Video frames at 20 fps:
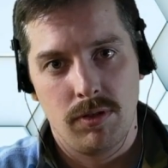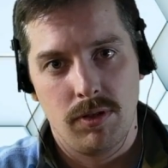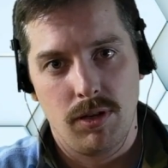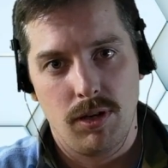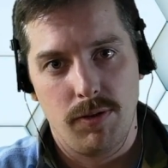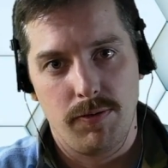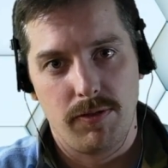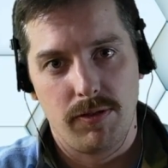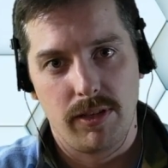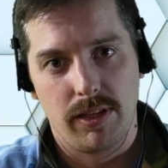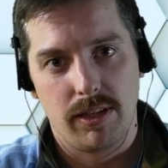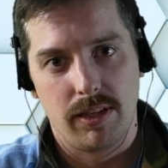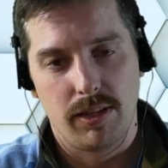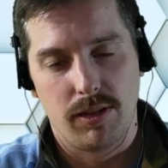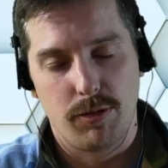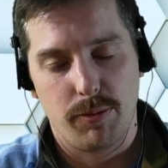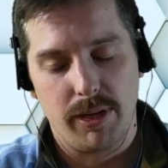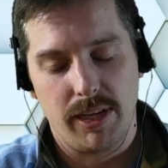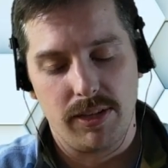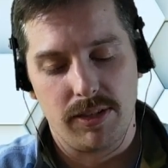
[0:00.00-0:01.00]
hopefully a
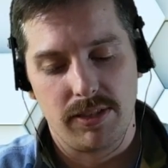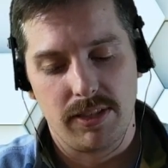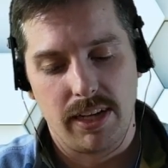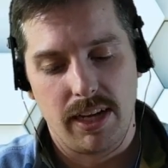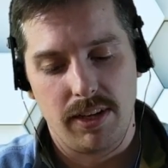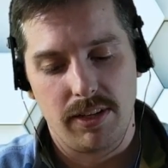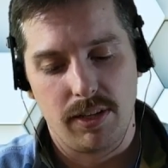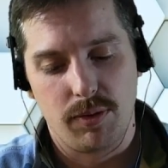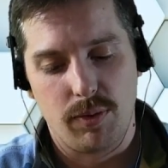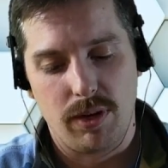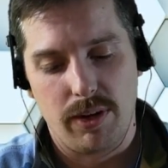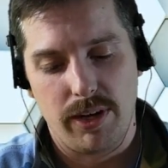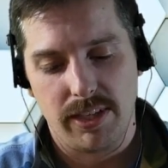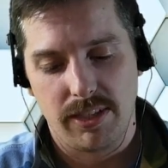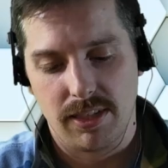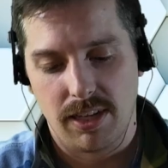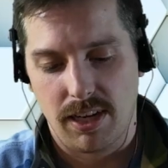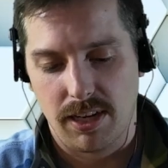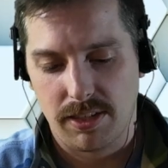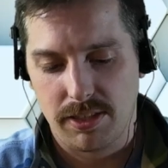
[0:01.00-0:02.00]
little better sounding while I
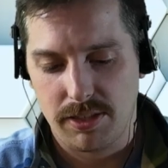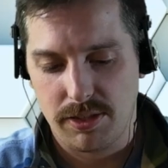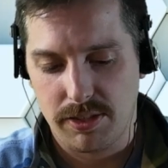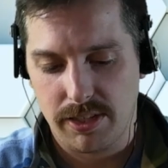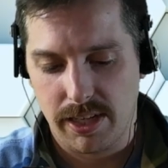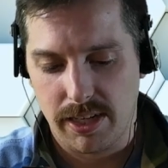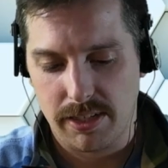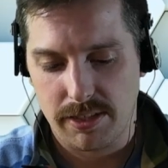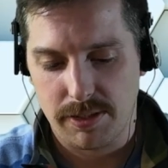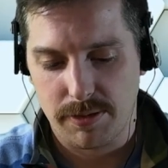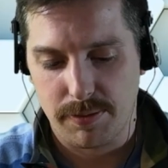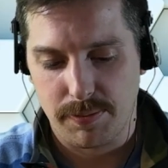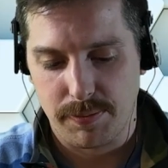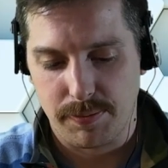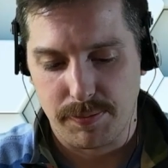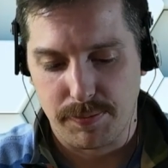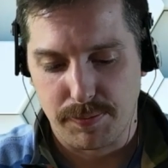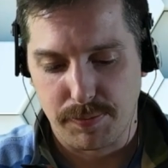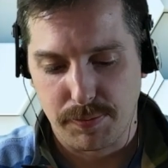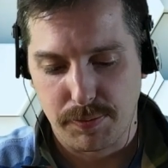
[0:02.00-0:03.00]
talk to you guys,
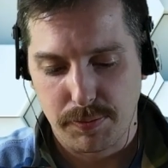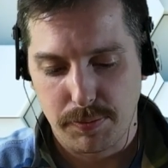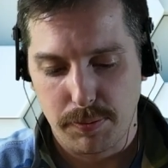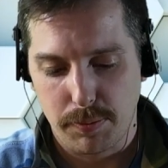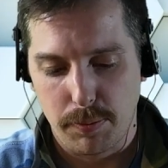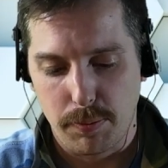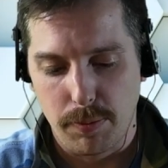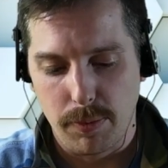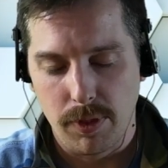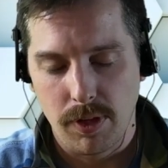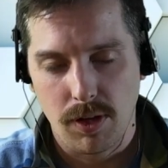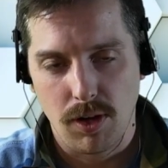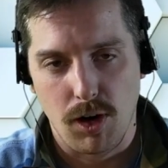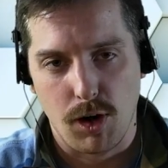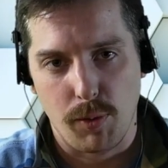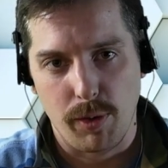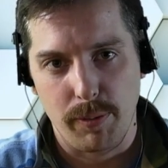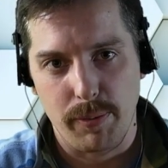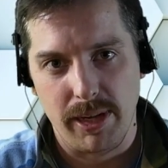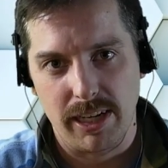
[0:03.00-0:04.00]

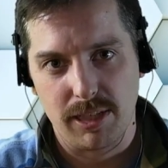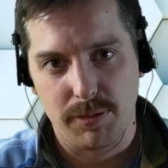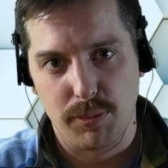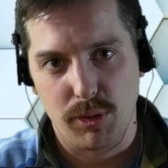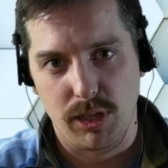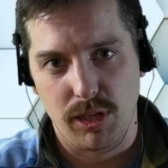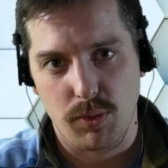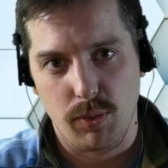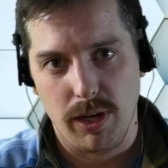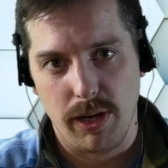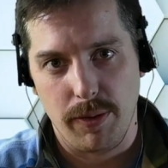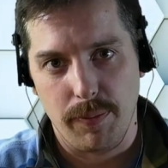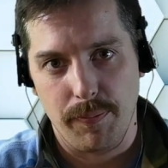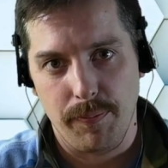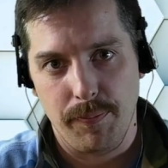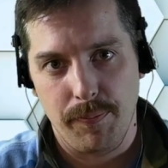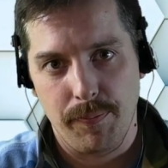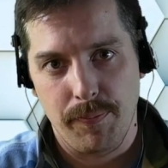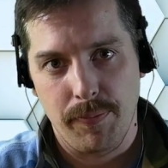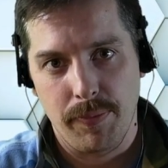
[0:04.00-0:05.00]
are we mixed pretty well?
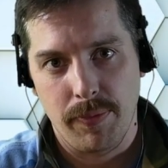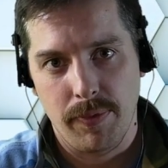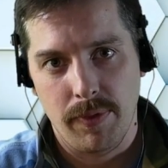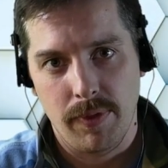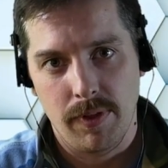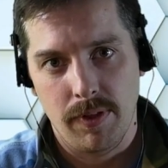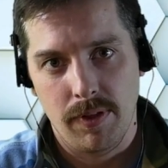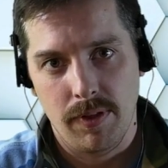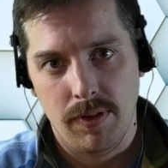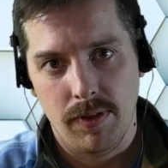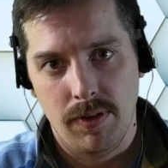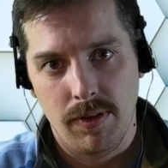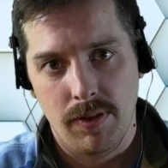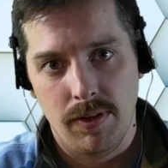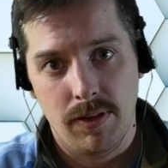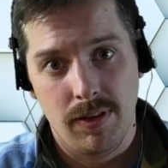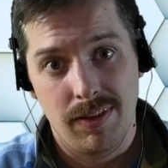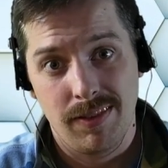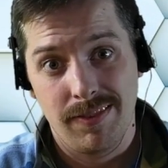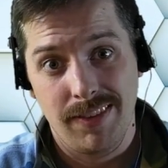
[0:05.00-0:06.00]

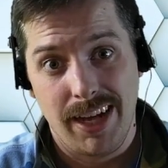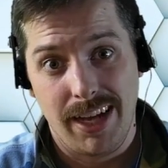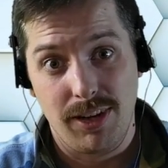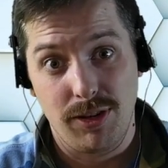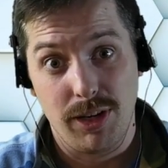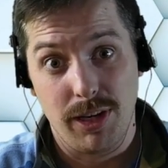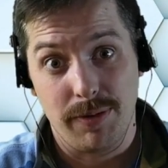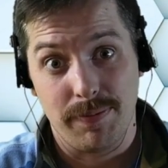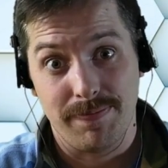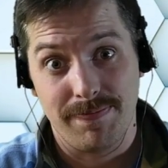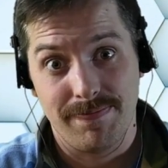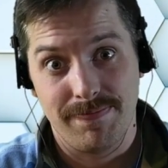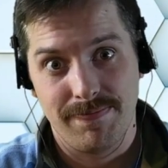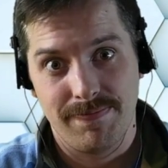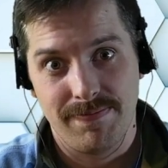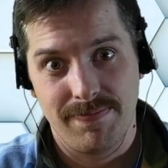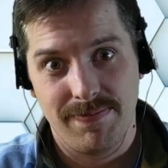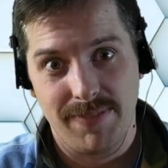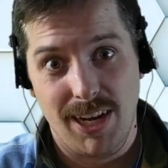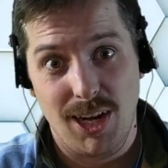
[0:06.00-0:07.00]
I don't know.
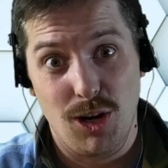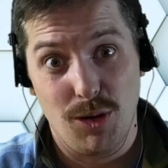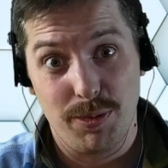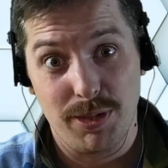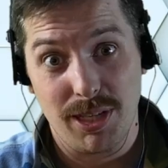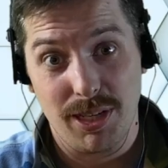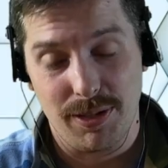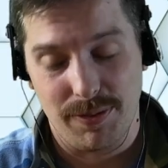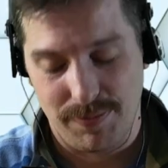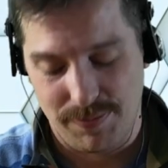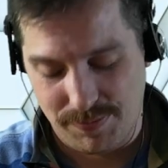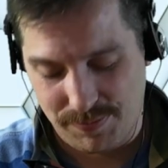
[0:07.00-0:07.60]
I hope so.